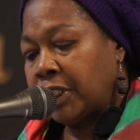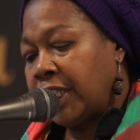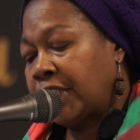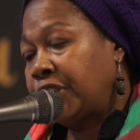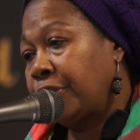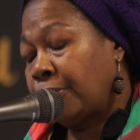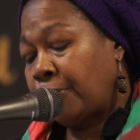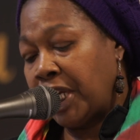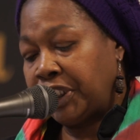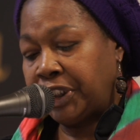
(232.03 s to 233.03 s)
the next
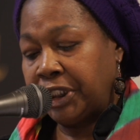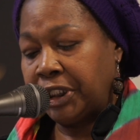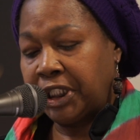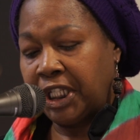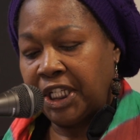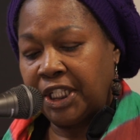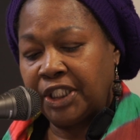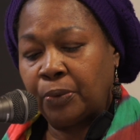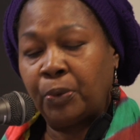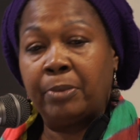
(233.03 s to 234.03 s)
generation,
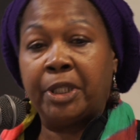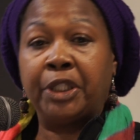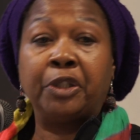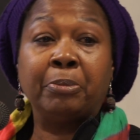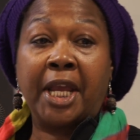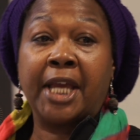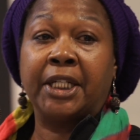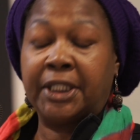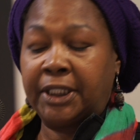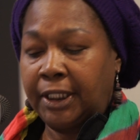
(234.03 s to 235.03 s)
teens, women,
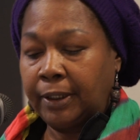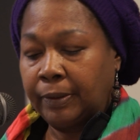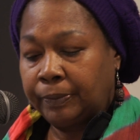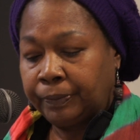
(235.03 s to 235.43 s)
humanity.